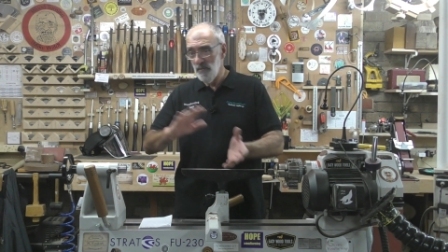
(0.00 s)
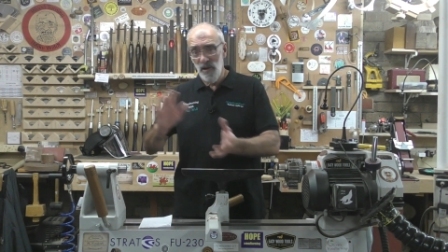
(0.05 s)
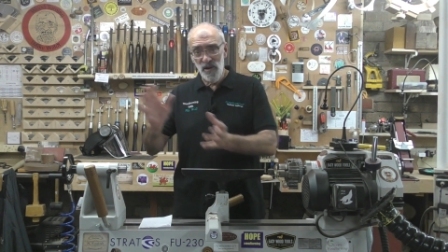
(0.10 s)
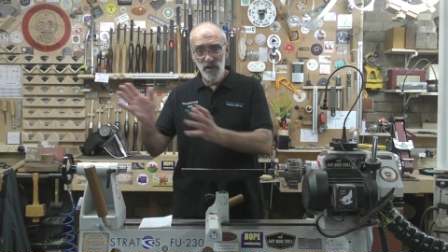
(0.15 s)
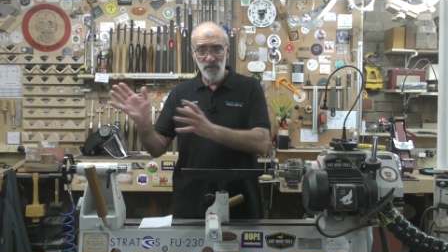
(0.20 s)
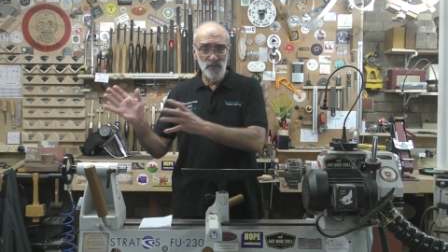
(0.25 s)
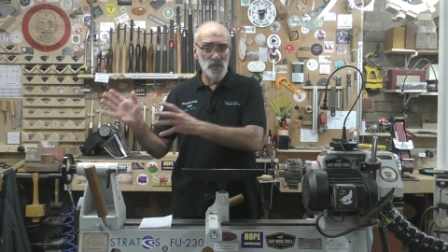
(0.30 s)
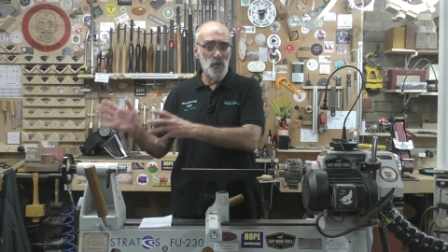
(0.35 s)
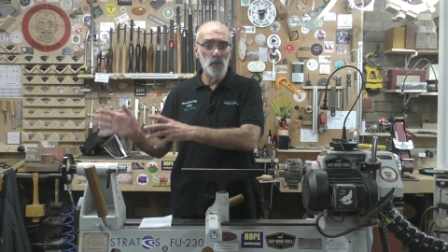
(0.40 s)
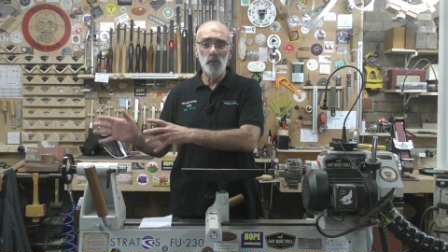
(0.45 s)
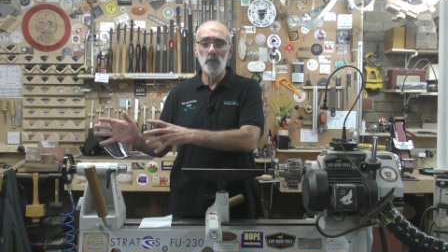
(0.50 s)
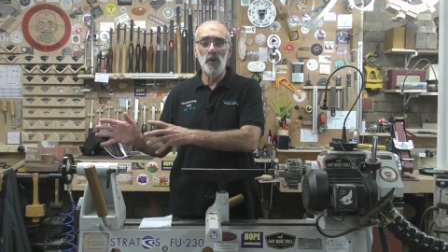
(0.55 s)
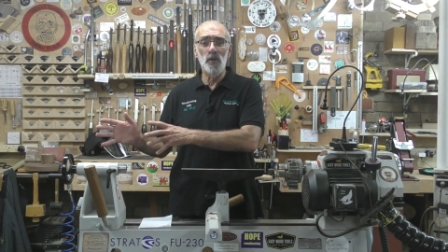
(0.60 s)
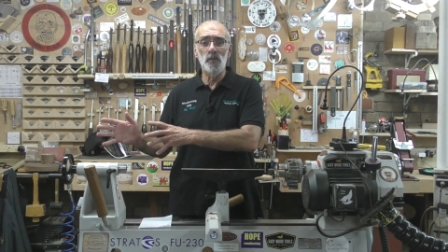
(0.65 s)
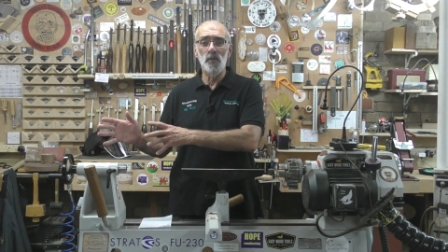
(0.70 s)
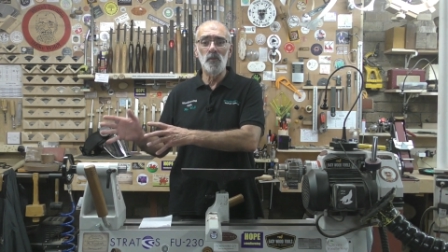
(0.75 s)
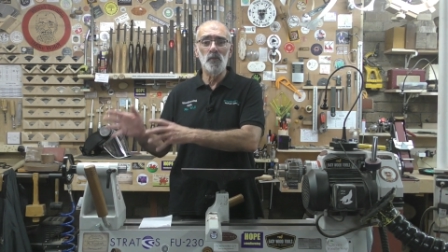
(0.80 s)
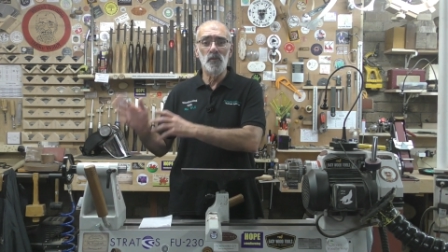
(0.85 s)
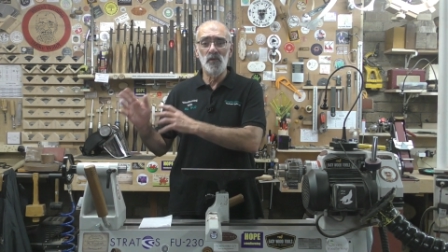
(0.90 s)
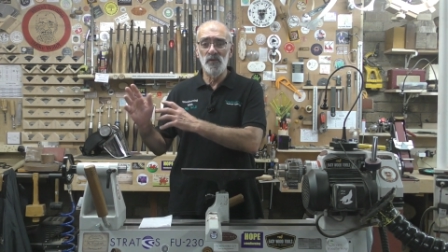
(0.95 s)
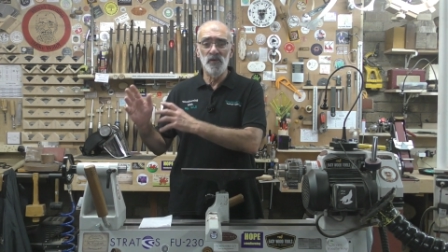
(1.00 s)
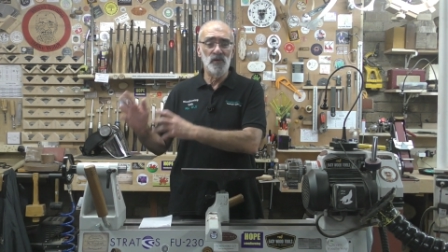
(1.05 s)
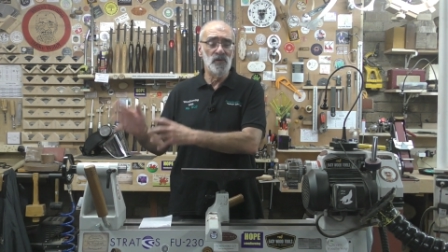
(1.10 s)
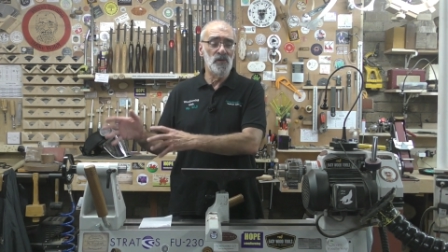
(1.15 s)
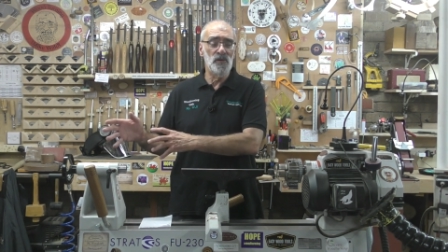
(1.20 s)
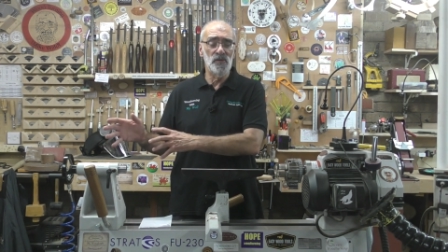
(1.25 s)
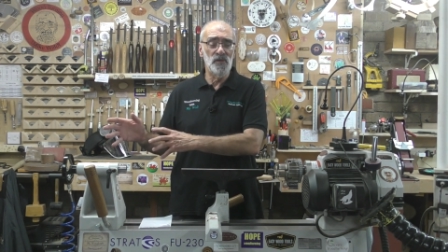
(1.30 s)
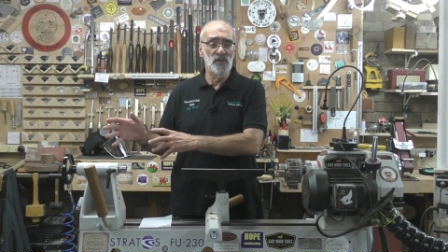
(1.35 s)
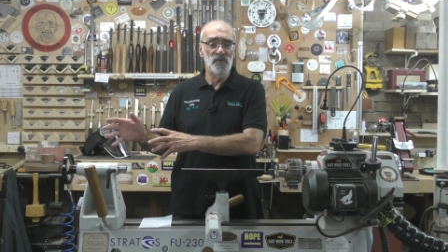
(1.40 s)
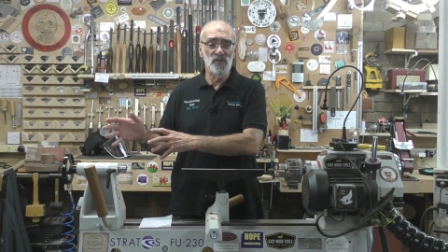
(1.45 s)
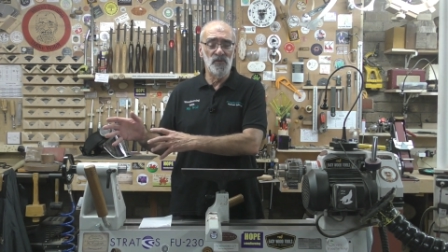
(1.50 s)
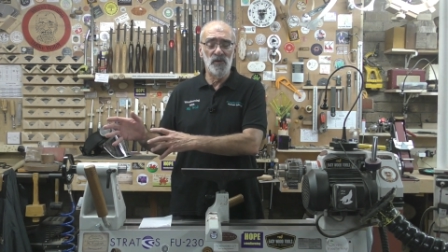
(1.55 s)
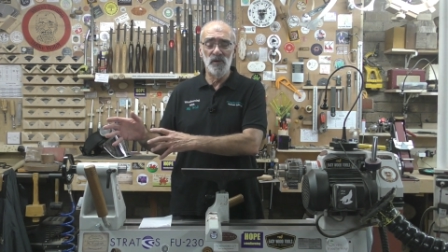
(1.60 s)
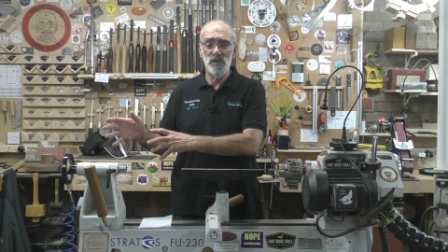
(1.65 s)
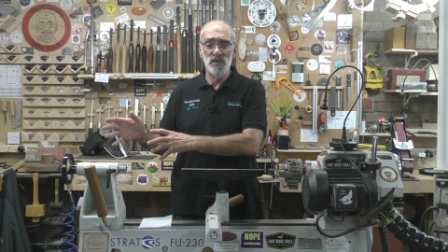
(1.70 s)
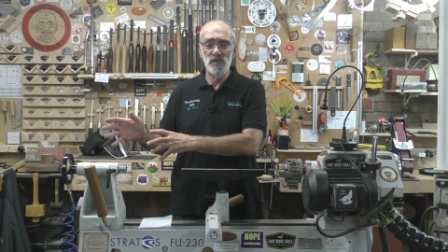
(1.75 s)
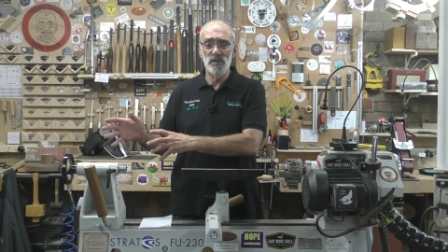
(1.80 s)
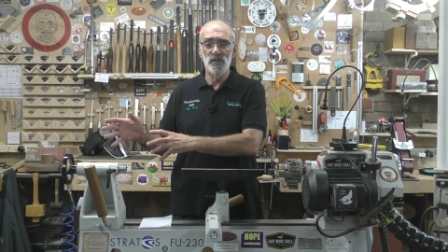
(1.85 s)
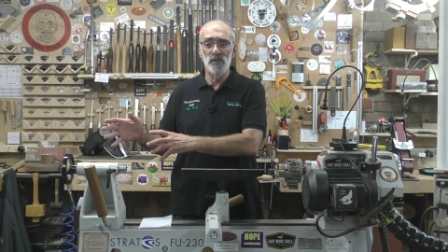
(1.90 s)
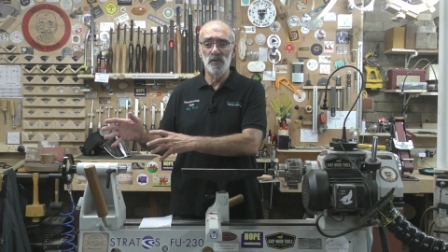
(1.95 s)
I have no problem with the, the
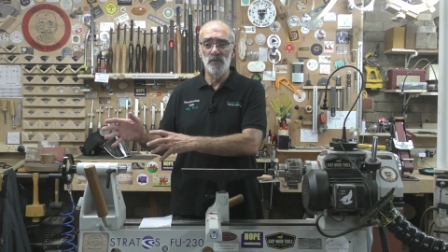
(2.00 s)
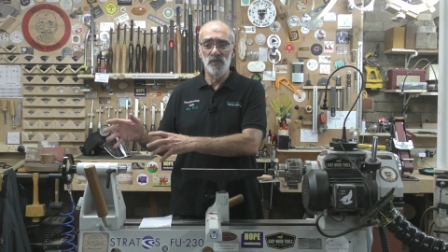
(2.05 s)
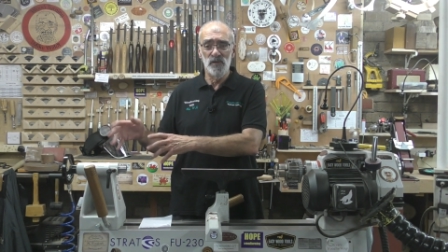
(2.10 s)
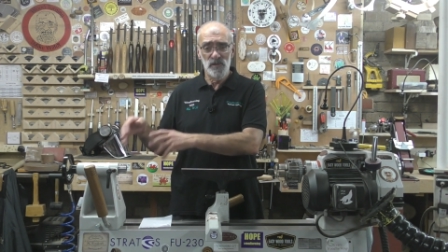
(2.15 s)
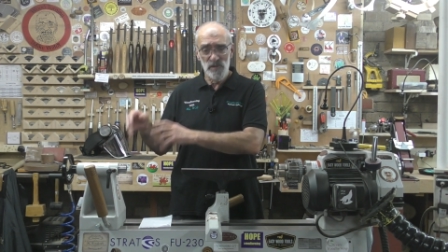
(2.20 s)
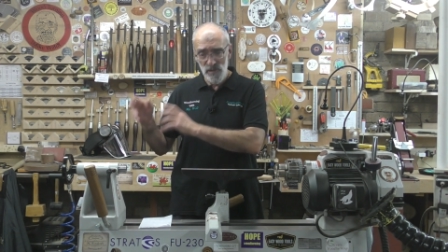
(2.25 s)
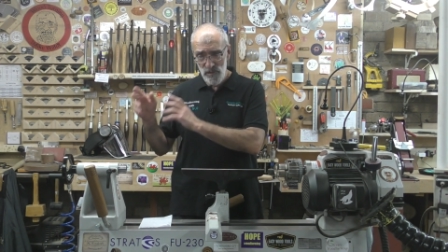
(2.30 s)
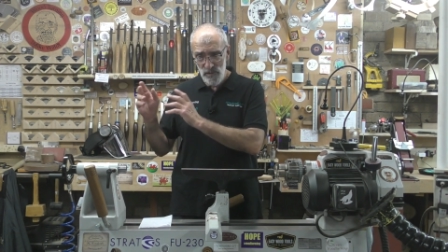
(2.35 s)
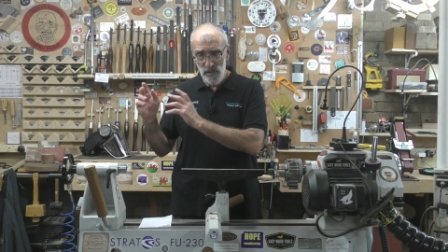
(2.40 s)
finished surface.